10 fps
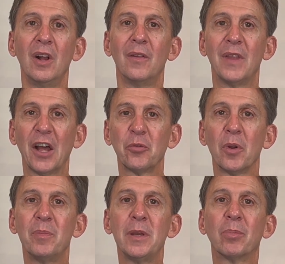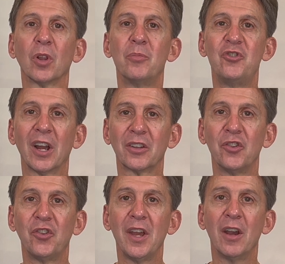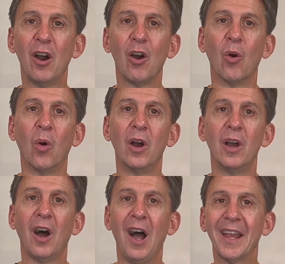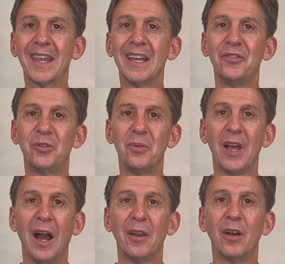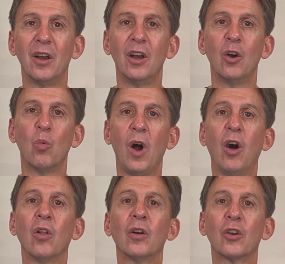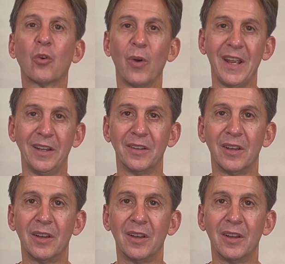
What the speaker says: That's when people object and say, "Oh, I can't do that." Well, great.